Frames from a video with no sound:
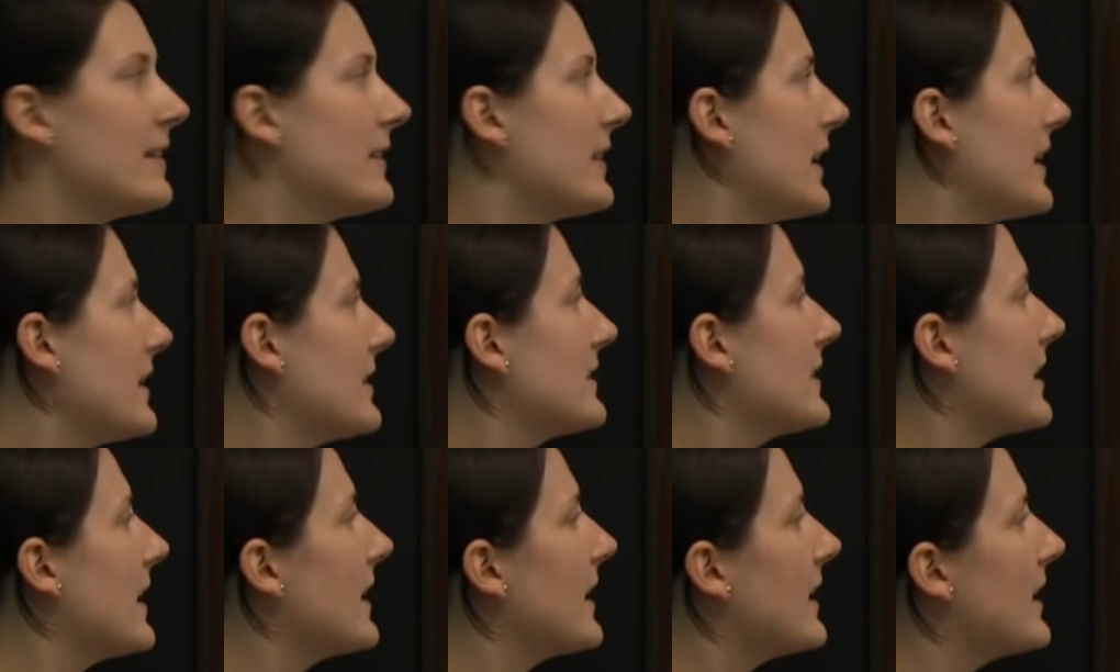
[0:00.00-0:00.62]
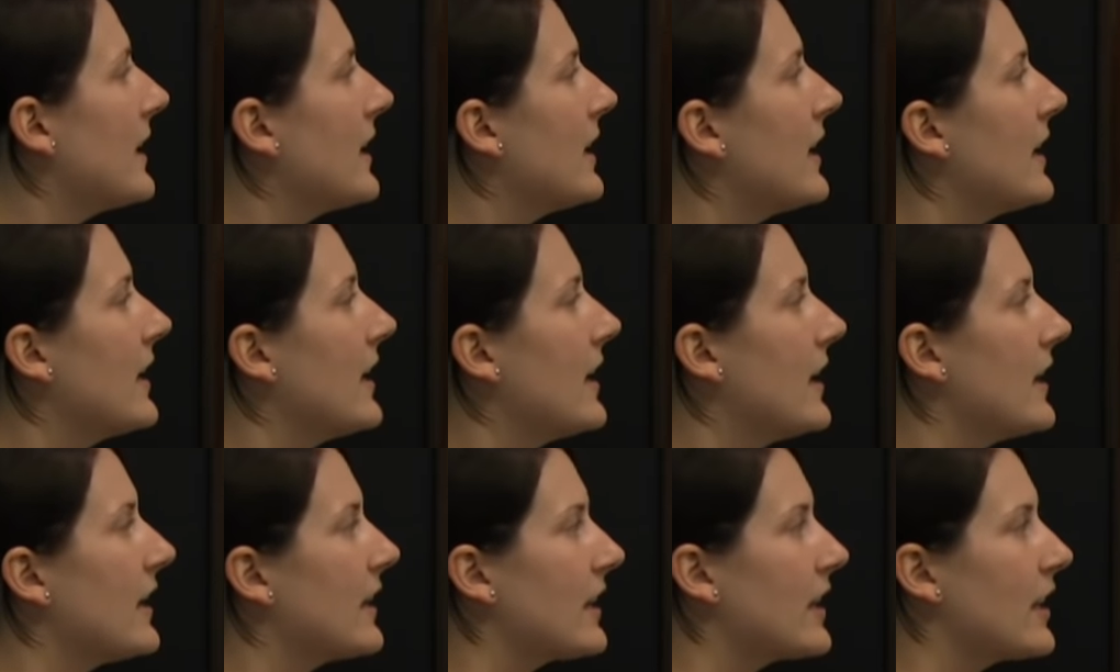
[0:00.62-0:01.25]
They said
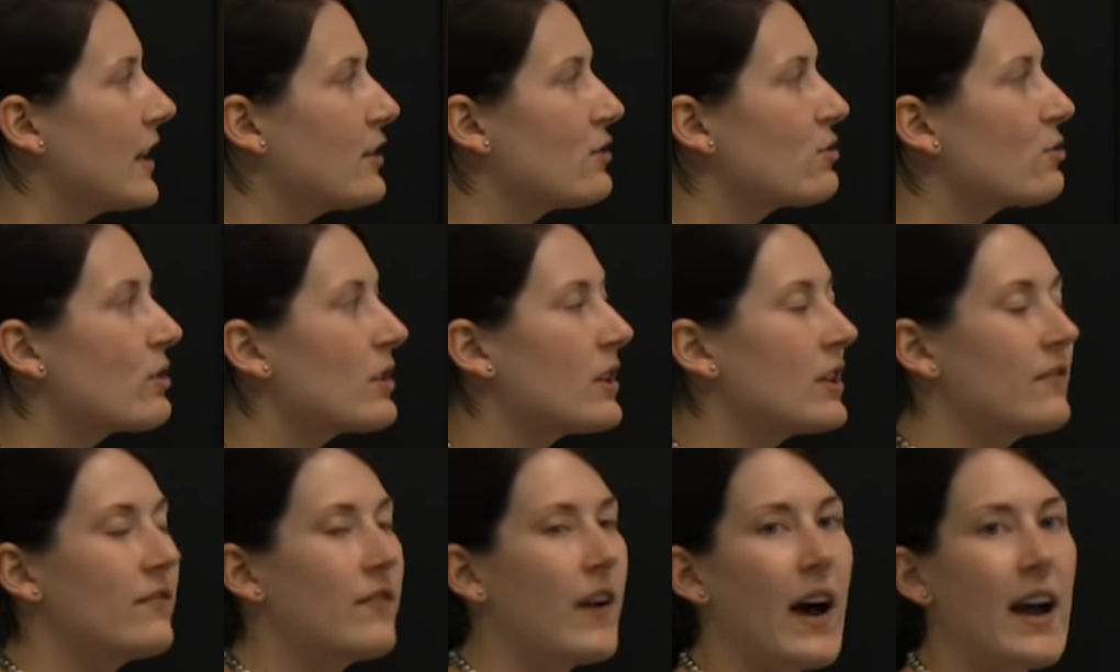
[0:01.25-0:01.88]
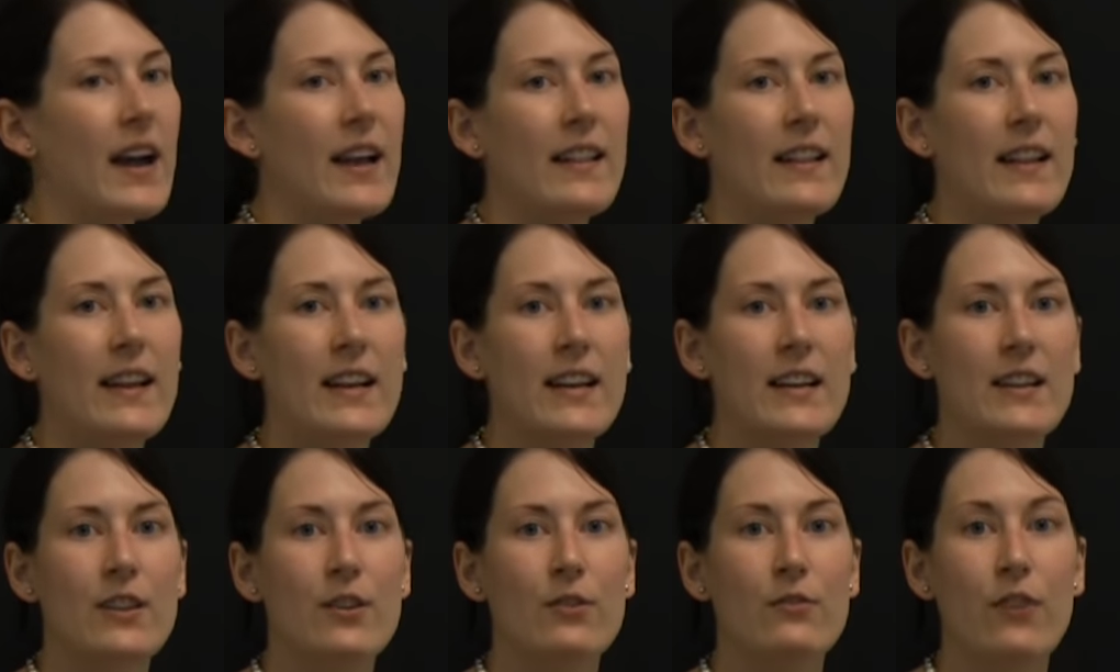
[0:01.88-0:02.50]
King George had
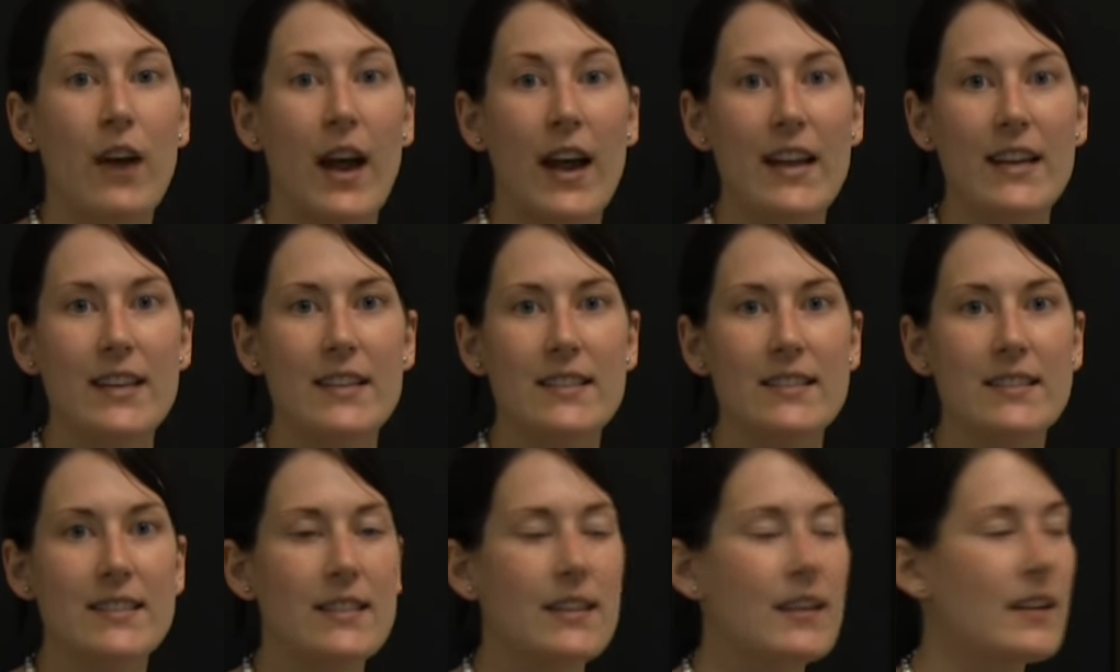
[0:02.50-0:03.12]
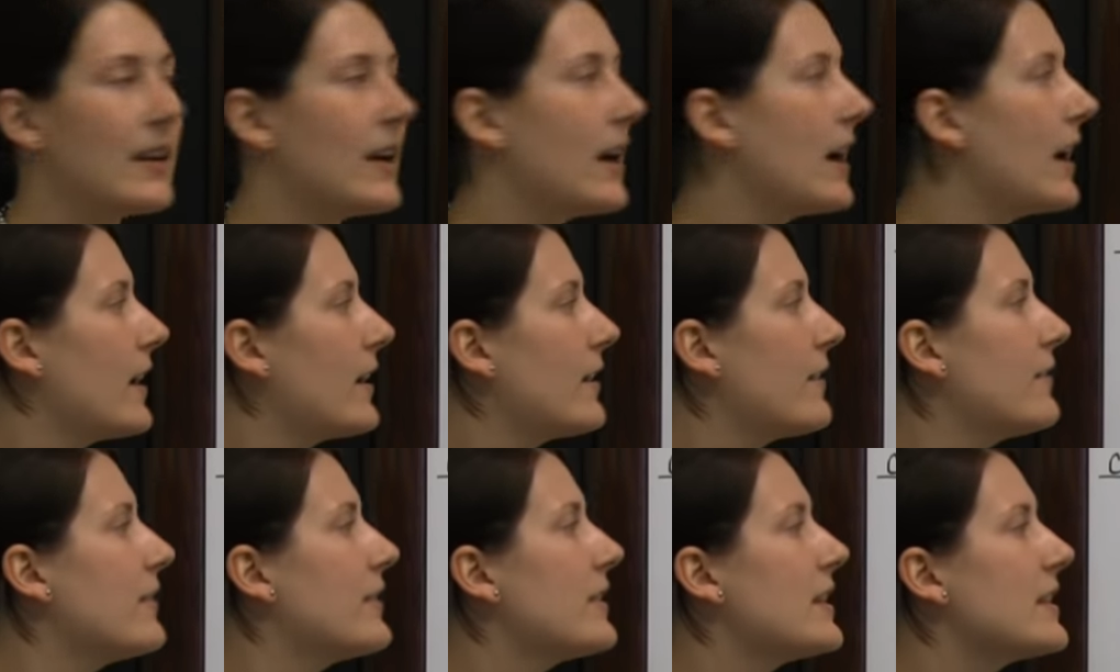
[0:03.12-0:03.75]
violated the rights
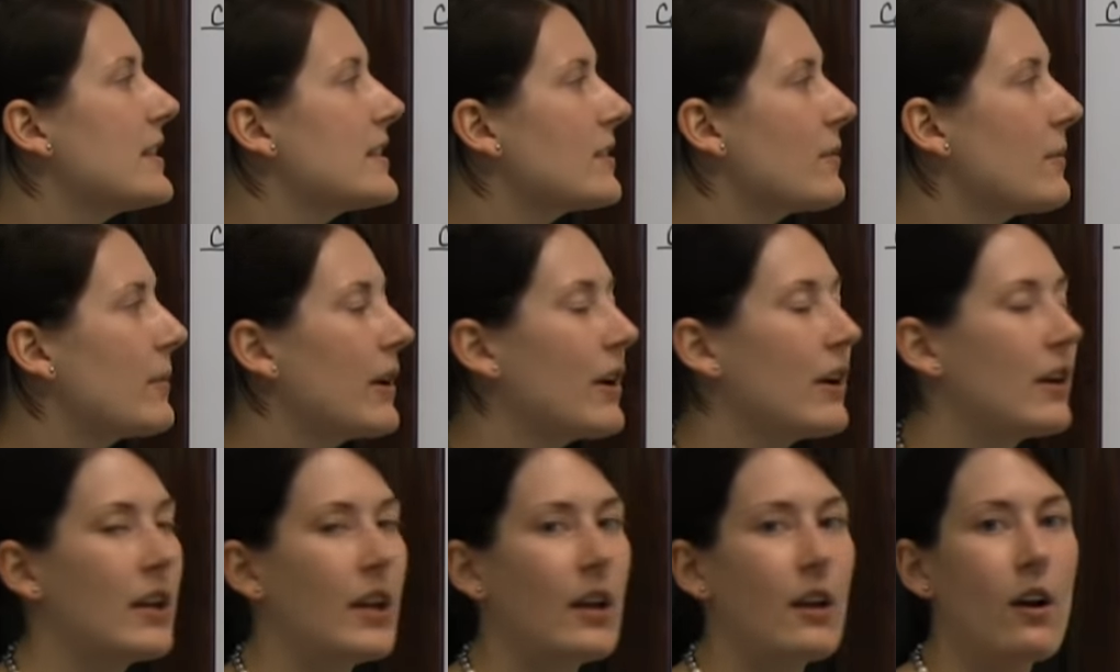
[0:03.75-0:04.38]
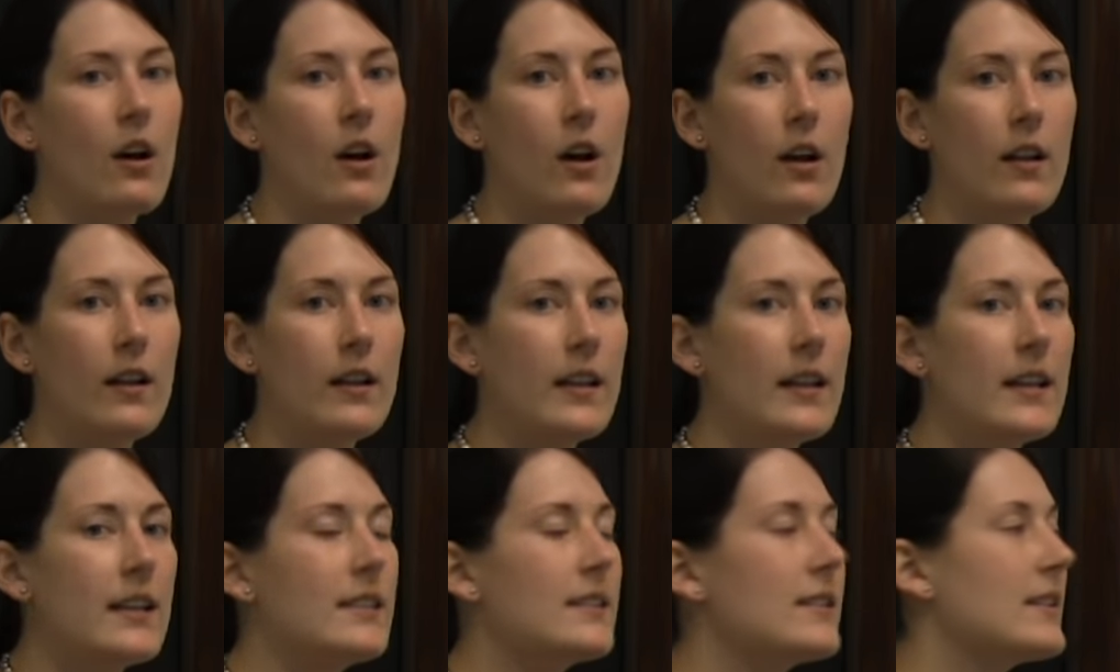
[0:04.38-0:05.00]
of these American
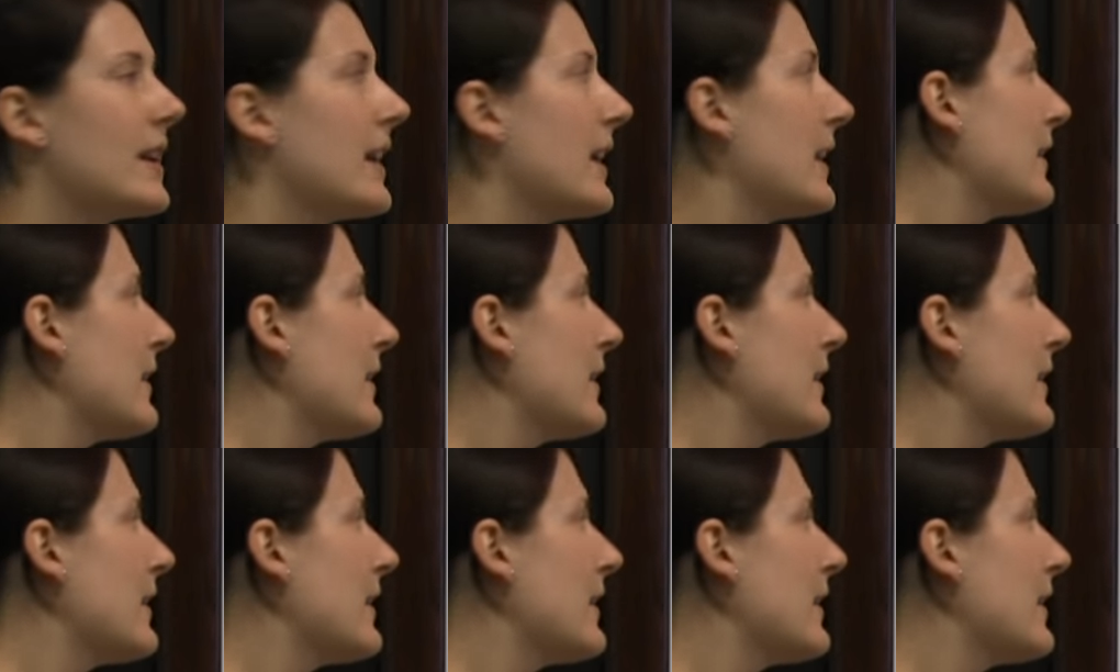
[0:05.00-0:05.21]
colonists,